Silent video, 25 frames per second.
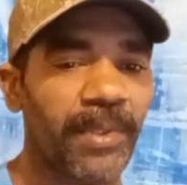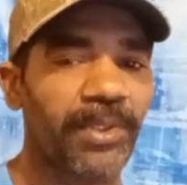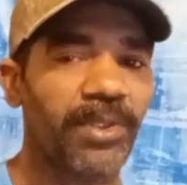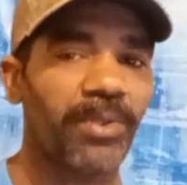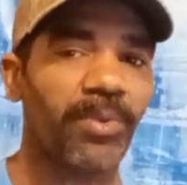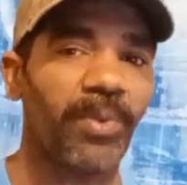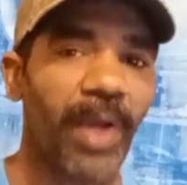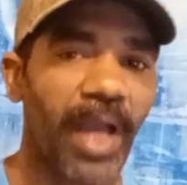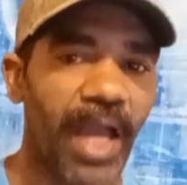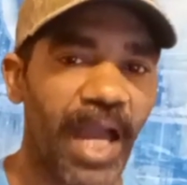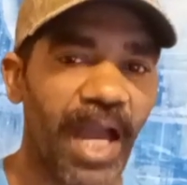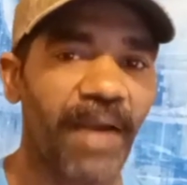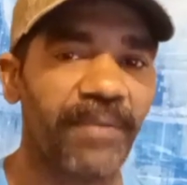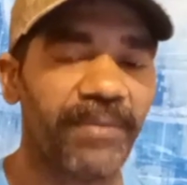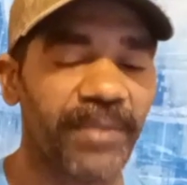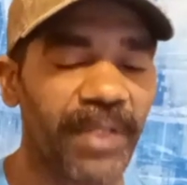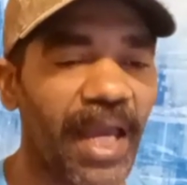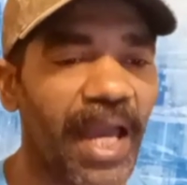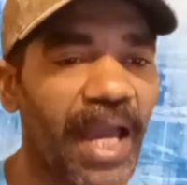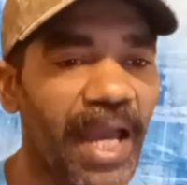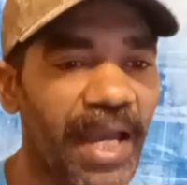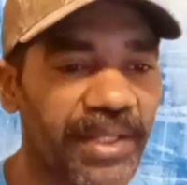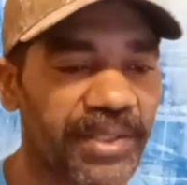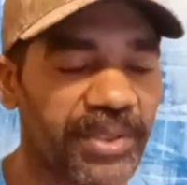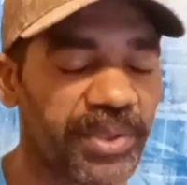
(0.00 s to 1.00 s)
you have
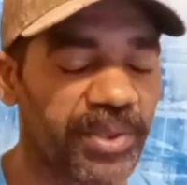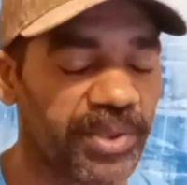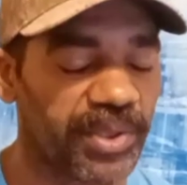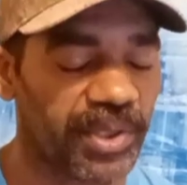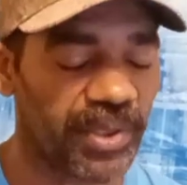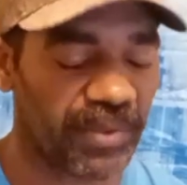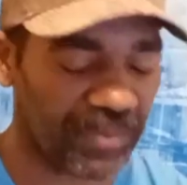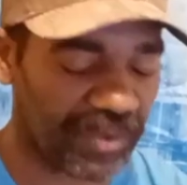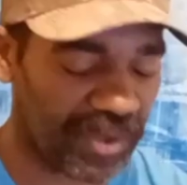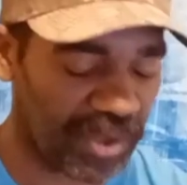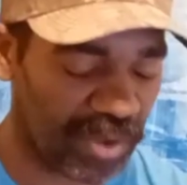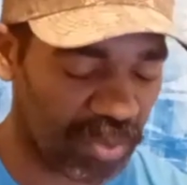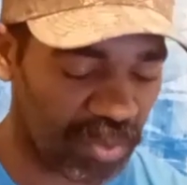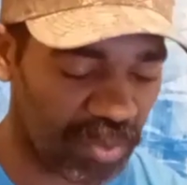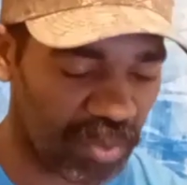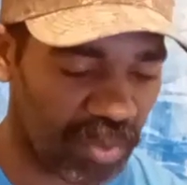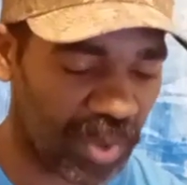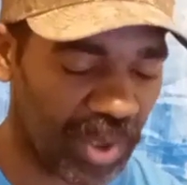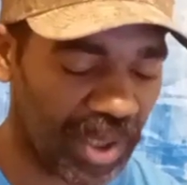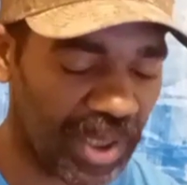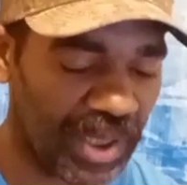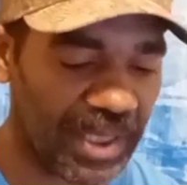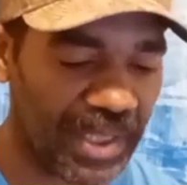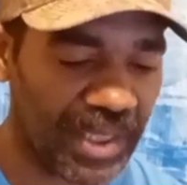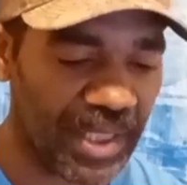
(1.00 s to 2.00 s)
to ask yourself, do you
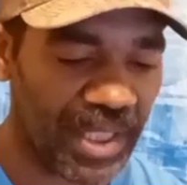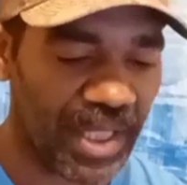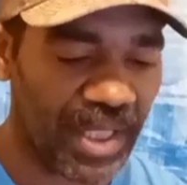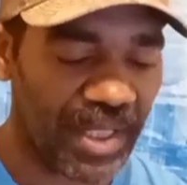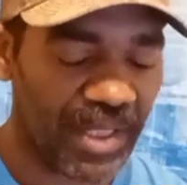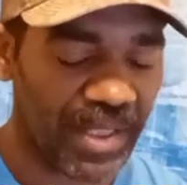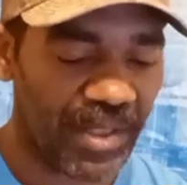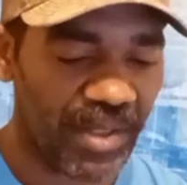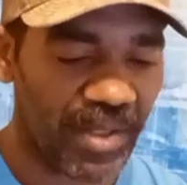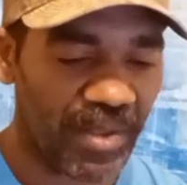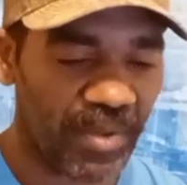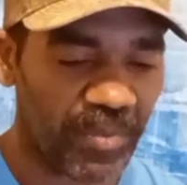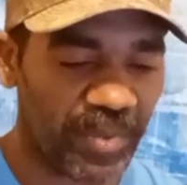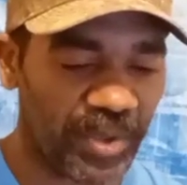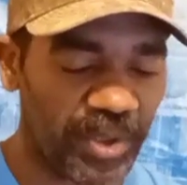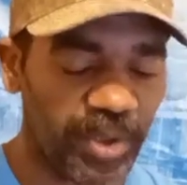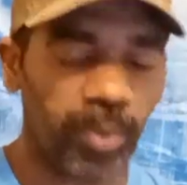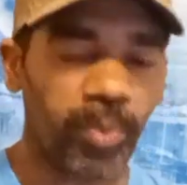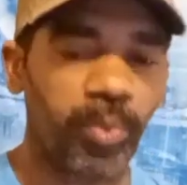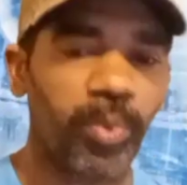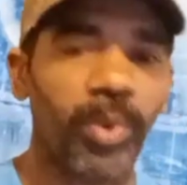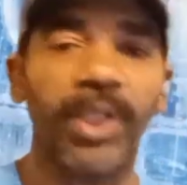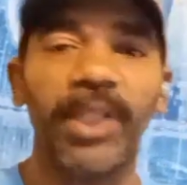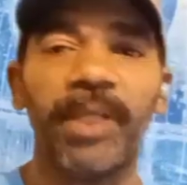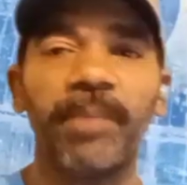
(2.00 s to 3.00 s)
really would
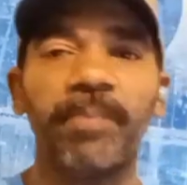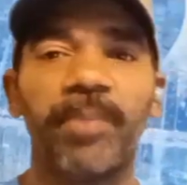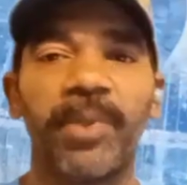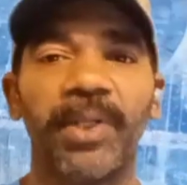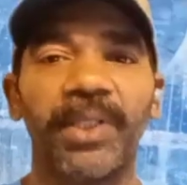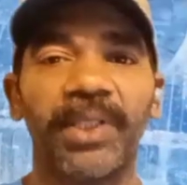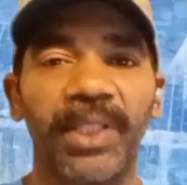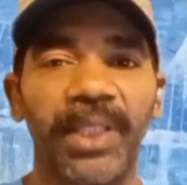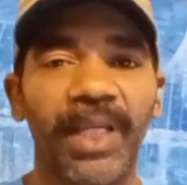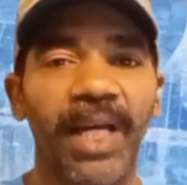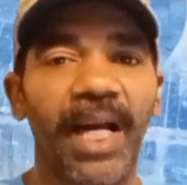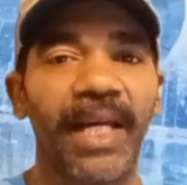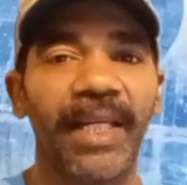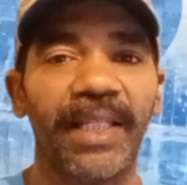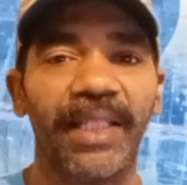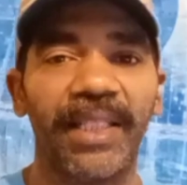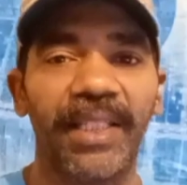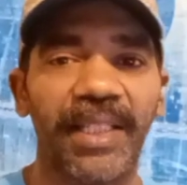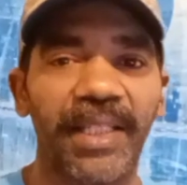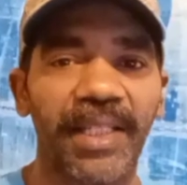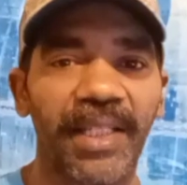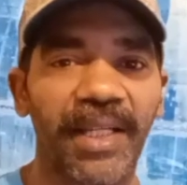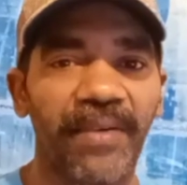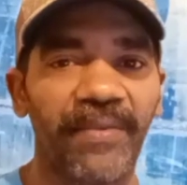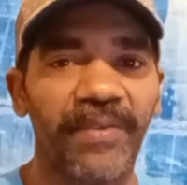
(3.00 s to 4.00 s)
you really put the
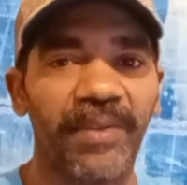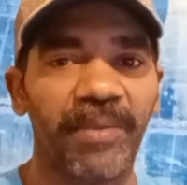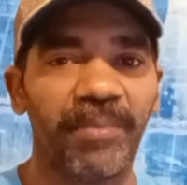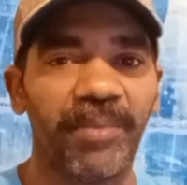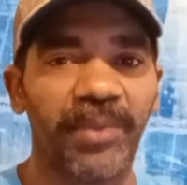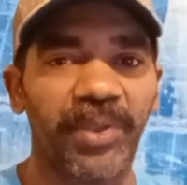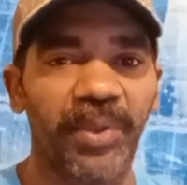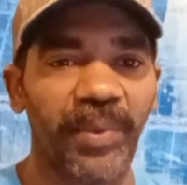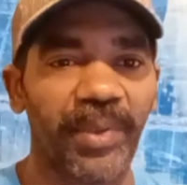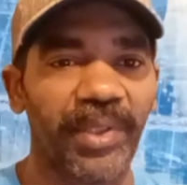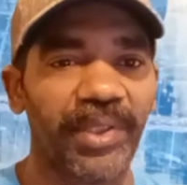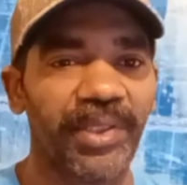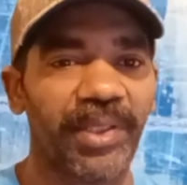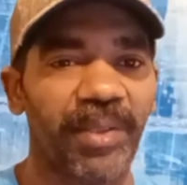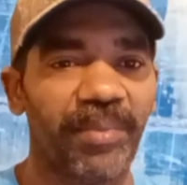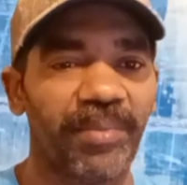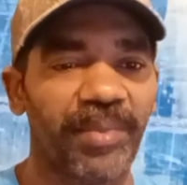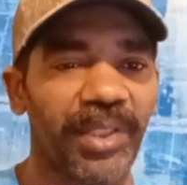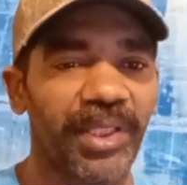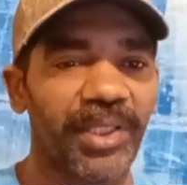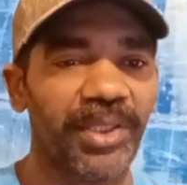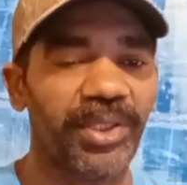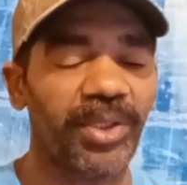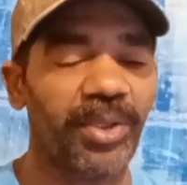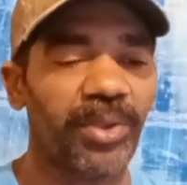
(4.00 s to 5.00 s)
idea of them doing
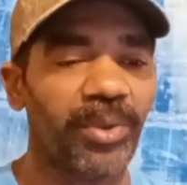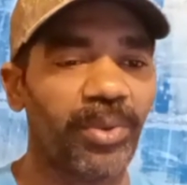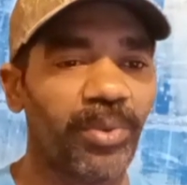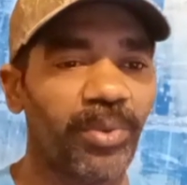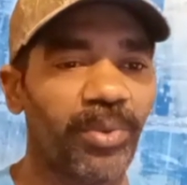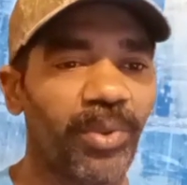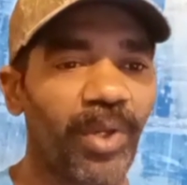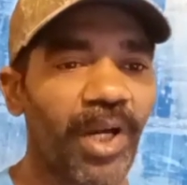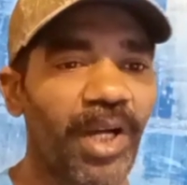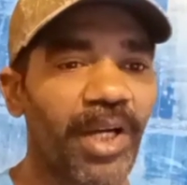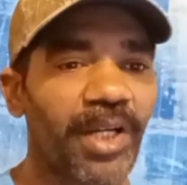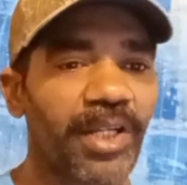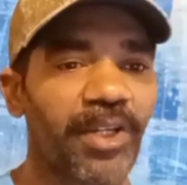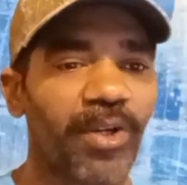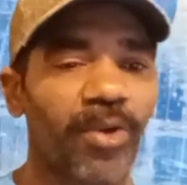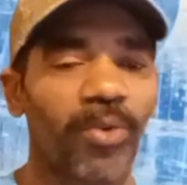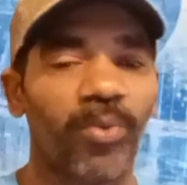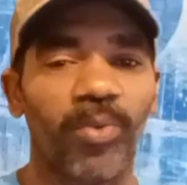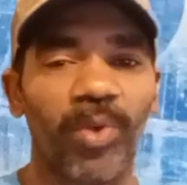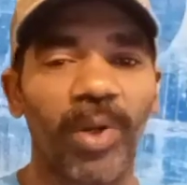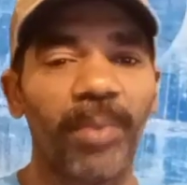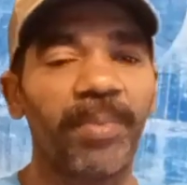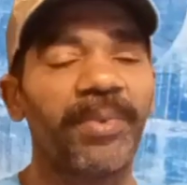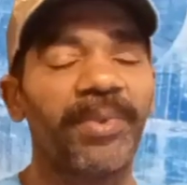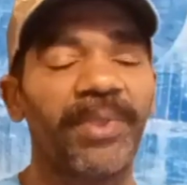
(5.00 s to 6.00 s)
something to
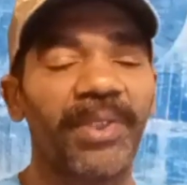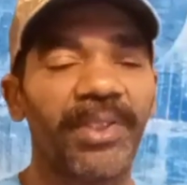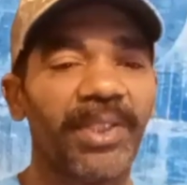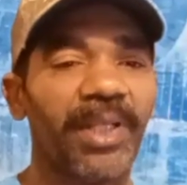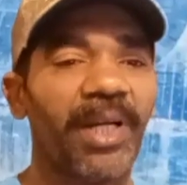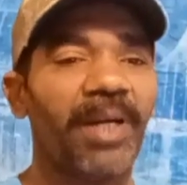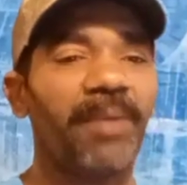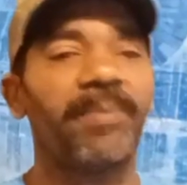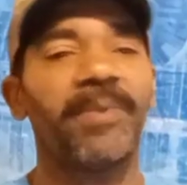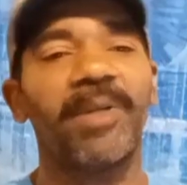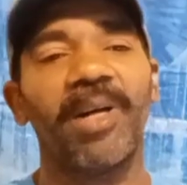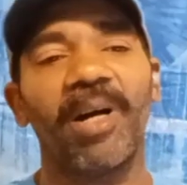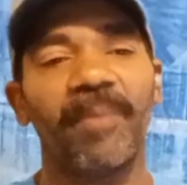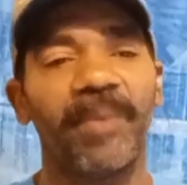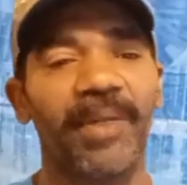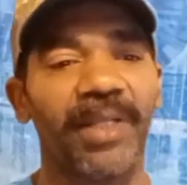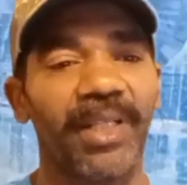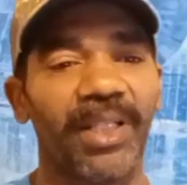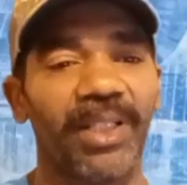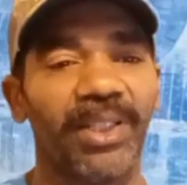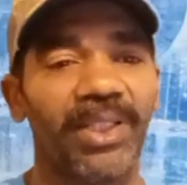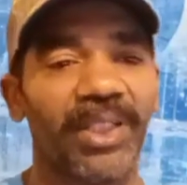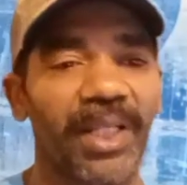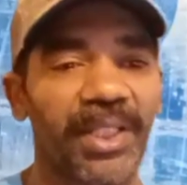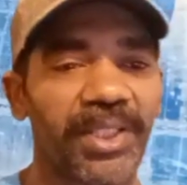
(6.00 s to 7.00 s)
corrupt this upcoming
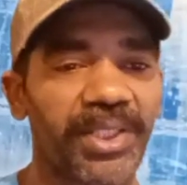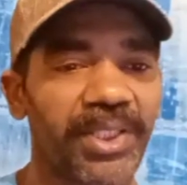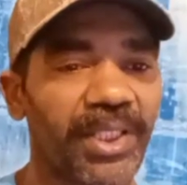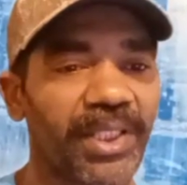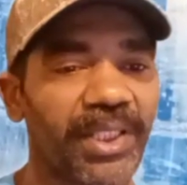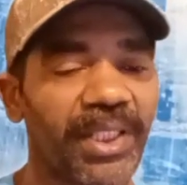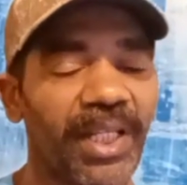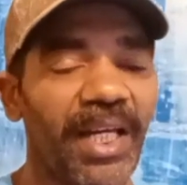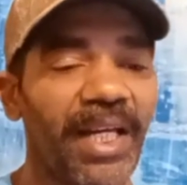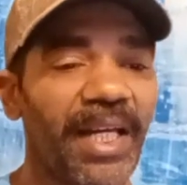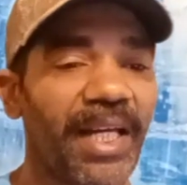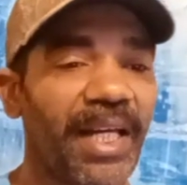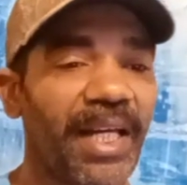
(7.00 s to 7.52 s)
election